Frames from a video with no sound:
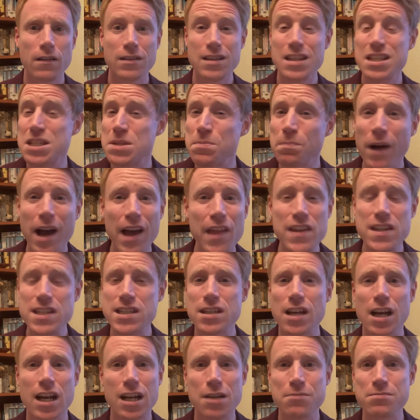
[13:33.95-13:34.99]
despite the
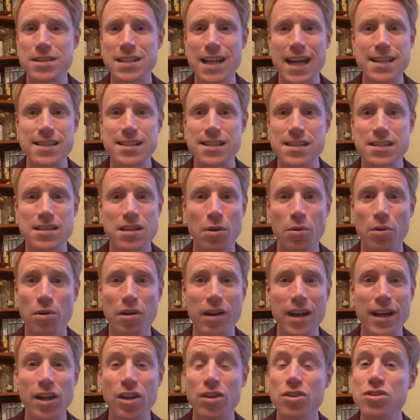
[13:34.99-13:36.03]
circumstances that
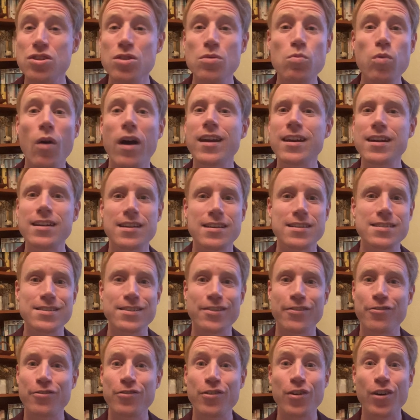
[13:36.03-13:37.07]
we're in, can do
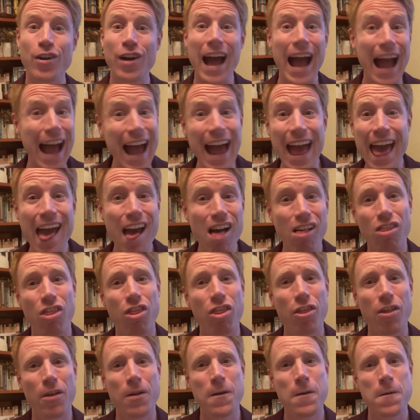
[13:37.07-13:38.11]
wonders for our
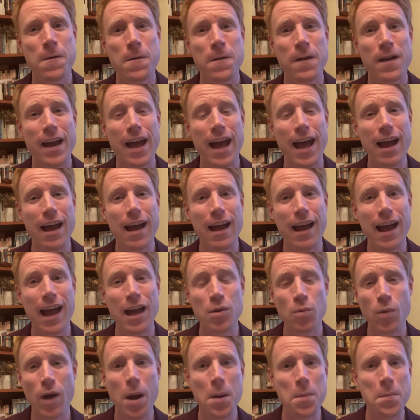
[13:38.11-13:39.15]
health
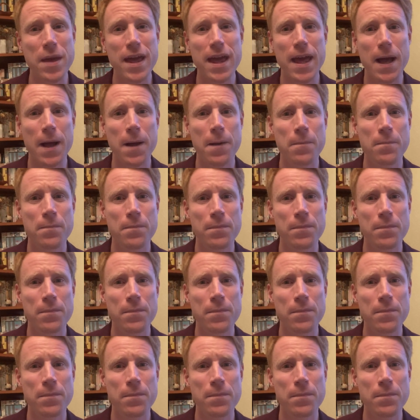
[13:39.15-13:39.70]
and well-being.